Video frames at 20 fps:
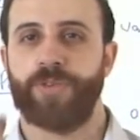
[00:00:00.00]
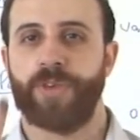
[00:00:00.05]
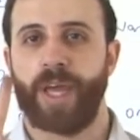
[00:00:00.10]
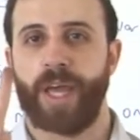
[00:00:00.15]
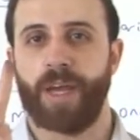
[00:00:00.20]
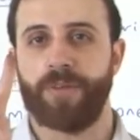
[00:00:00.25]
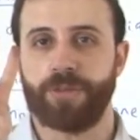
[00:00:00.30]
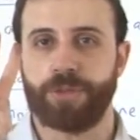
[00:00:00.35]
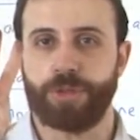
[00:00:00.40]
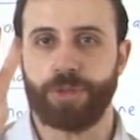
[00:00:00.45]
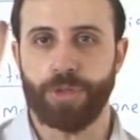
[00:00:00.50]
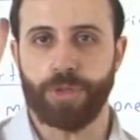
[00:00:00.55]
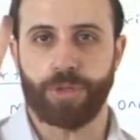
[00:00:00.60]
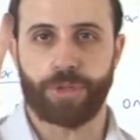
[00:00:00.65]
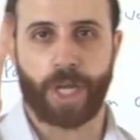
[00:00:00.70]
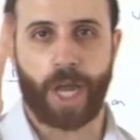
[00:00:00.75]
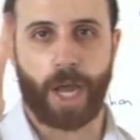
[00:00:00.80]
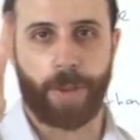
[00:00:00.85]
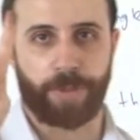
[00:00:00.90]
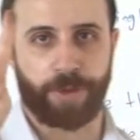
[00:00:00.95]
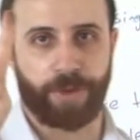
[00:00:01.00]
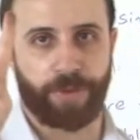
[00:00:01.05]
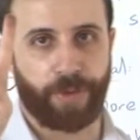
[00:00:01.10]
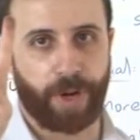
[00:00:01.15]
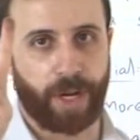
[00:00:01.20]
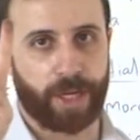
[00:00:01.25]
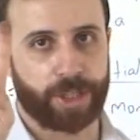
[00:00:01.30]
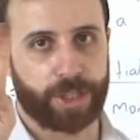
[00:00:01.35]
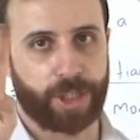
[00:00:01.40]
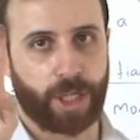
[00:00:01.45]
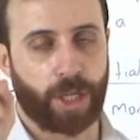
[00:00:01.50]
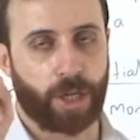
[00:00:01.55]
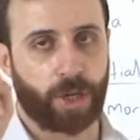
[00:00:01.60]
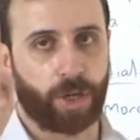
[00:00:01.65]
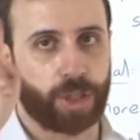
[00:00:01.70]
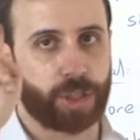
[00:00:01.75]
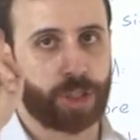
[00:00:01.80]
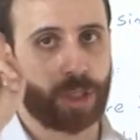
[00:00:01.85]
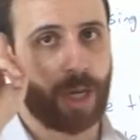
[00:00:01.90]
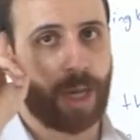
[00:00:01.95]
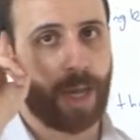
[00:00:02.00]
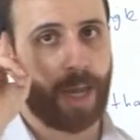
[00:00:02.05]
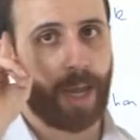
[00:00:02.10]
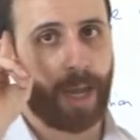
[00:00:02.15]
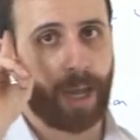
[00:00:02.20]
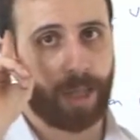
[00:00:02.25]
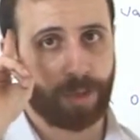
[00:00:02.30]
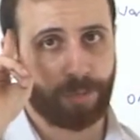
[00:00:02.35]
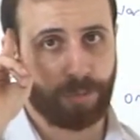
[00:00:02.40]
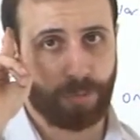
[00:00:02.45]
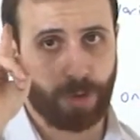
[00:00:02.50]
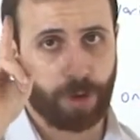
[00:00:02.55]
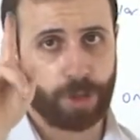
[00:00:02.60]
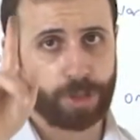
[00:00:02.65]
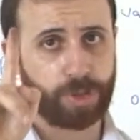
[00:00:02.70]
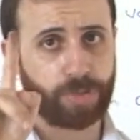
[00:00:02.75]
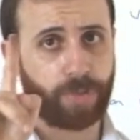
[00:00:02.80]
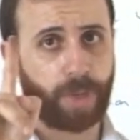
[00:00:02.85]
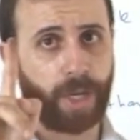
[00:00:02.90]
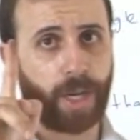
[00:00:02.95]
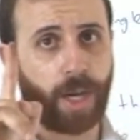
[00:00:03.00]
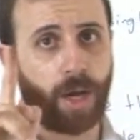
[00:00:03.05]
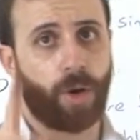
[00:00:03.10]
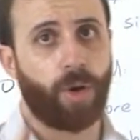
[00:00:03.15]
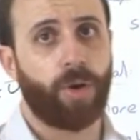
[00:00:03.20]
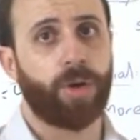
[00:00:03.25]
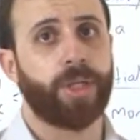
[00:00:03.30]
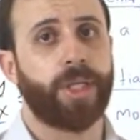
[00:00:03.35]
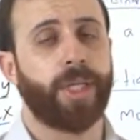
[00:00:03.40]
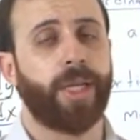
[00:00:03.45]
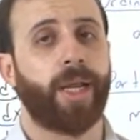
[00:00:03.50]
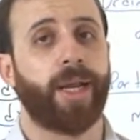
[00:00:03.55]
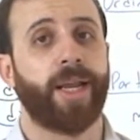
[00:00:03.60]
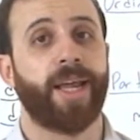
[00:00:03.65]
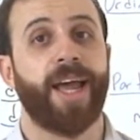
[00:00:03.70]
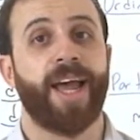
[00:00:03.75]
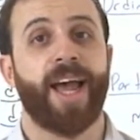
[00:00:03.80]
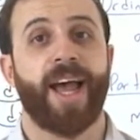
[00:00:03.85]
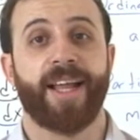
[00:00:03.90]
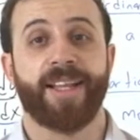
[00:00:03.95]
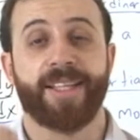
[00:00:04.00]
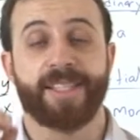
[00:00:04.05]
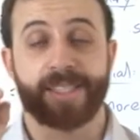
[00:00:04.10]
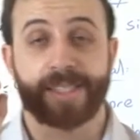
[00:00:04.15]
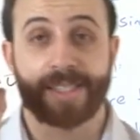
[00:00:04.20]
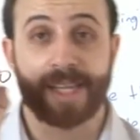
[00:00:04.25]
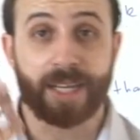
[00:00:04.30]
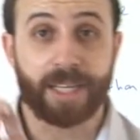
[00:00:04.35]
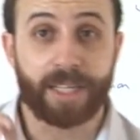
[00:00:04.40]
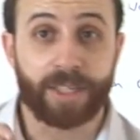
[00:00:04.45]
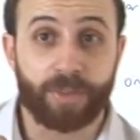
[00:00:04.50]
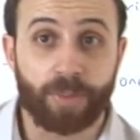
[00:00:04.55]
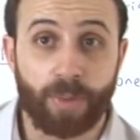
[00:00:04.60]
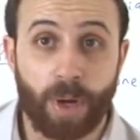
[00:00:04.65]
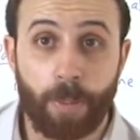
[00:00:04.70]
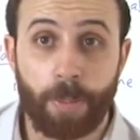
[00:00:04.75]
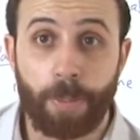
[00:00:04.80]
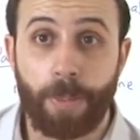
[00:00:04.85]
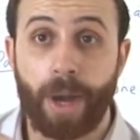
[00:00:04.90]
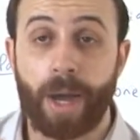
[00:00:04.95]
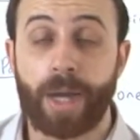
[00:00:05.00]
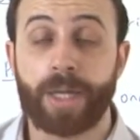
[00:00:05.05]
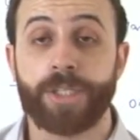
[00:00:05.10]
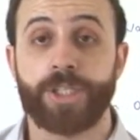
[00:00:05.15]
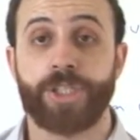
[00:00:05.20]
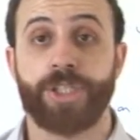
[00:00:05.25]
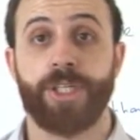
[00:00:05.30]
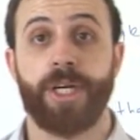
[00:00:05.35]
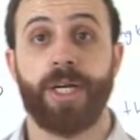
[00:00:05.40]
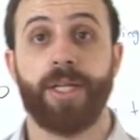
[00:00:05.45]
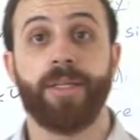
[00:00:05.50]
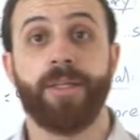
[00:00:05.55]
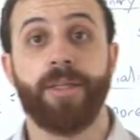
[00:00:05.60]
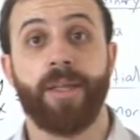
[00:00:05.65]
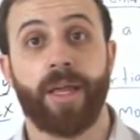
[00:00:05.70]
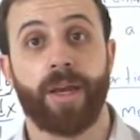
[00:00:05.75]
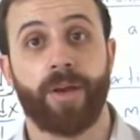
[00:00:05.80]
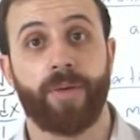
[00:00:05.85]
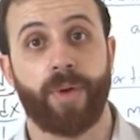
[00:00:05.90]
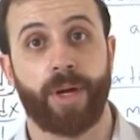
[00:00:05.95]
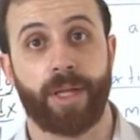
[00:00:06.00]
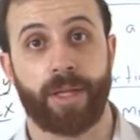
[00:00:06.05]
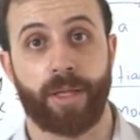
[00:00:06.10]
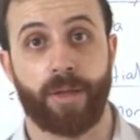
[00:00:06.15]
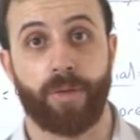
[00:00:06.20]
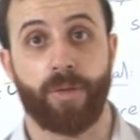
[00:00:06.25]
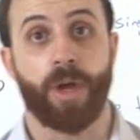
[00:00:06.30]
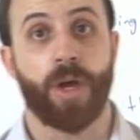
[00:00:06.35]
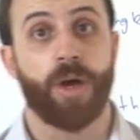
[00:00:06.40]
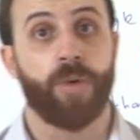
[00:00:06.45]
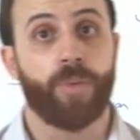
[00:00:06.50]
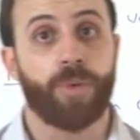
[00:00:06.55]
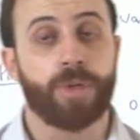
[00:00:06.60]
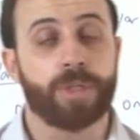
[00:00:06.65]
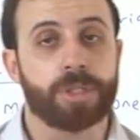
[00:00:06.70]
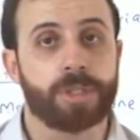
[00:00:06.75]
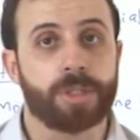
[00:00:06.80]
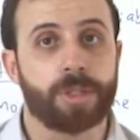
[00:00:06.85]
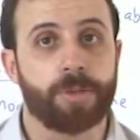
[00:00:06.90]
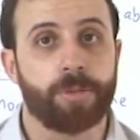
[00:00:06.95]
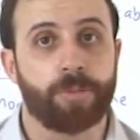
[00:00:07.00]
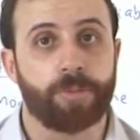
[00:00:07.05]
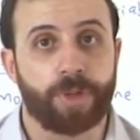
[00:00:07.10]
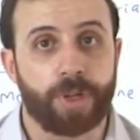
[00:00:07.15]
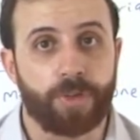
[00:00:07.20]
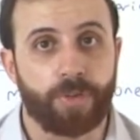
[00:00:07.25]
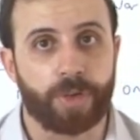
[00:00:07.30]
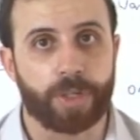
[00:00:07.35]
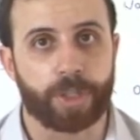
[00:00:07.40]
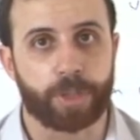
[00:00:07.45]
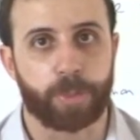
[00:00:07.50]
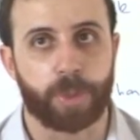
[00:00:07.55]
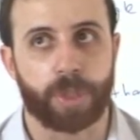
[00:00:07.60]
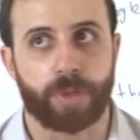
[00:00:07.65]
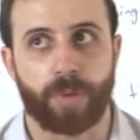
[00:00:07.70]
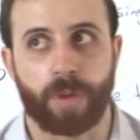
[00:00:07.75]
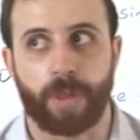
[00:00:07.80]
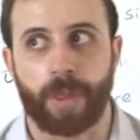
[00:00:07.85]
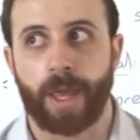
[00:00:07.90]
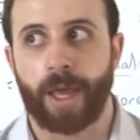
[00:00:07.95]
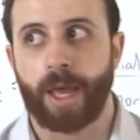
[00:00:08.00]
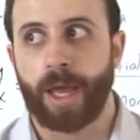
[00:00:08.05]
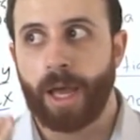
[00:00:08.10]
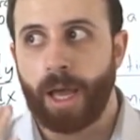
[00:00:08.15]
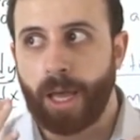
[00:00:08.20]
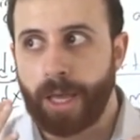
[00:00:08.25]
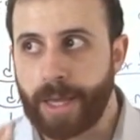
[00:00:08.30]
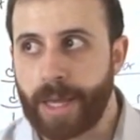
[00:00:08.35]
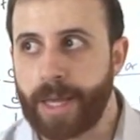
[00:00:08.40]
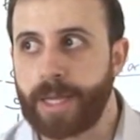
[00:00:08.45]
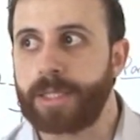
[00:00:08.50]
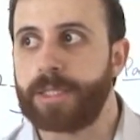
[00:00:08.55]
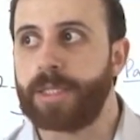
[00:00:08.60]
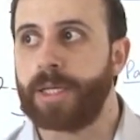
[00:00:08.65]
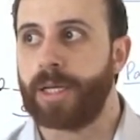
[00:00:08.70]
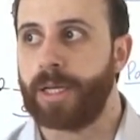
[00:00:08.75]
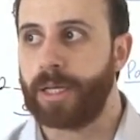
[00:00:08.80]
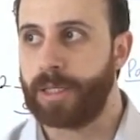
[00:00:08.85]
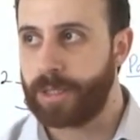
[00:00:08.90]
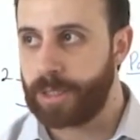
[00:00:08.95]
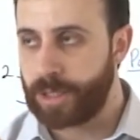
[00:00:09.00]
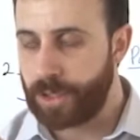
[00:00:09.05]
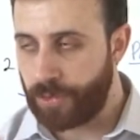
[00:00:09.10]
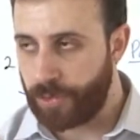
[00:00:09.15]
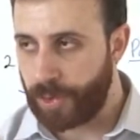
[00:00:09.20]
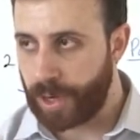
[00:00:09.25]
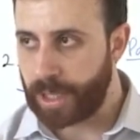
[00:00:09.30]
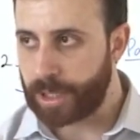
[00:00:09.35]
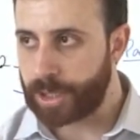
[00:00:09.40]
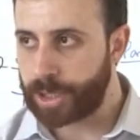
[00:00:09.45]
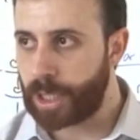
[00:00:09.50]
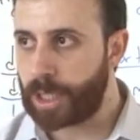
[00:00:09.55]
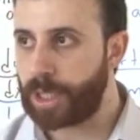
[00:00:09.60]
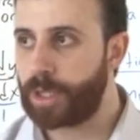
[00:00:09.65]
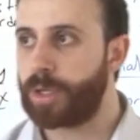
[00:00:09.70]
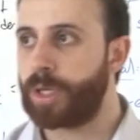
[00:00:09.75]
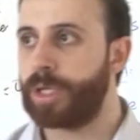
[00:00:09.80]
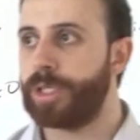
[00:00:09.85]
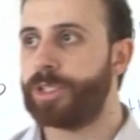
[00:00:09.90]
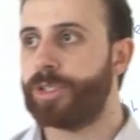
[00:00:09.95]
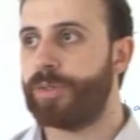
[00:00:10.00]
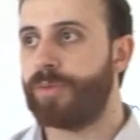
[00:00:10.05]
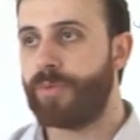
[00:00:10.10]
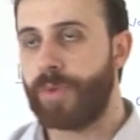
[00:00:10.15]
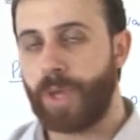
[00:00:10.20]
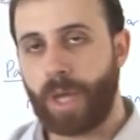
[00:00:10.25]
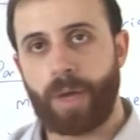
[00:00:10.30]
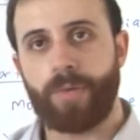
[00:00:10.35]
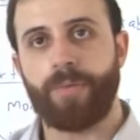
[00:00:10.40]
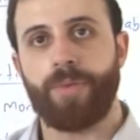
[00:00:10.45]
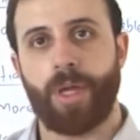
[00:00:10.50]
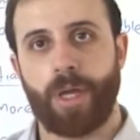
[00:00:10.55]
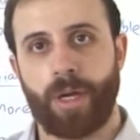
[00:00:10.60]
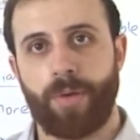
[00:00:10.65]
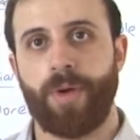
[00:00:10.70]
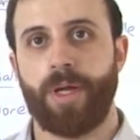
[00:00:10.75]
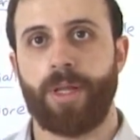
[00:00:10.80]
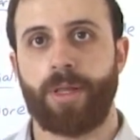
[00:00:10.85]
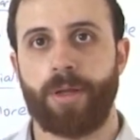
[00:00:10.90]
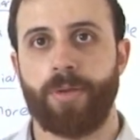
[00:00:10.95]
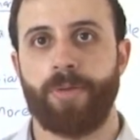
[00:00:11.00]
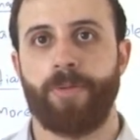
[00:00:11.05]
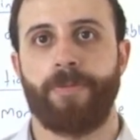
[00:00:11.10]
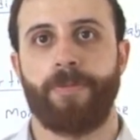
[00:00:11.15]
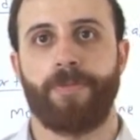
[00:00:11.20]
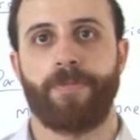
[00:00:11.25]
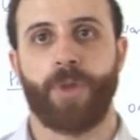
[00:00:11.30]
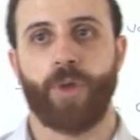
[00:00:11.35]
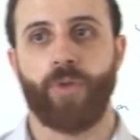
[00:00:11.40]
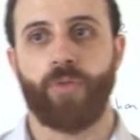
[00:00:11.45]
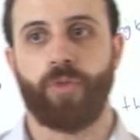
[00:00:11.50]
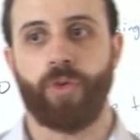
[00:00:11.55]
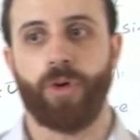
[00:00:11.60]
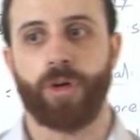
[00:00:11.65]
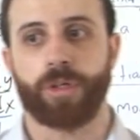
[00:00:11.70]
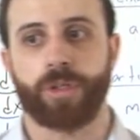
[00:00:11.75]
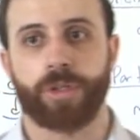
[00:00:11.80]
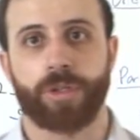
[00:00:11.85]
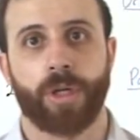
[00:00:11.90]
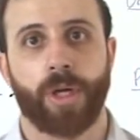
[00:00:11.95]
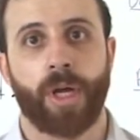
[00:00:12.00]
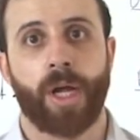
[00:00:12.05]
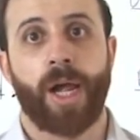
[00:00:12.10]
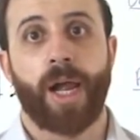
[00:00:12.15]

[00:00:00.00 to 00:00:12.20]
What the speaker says: We have two type differential equation. The first one are ordinary, and the second one partial derivative. What's the difference between? Yes, in the differential equation we have derivative, of course.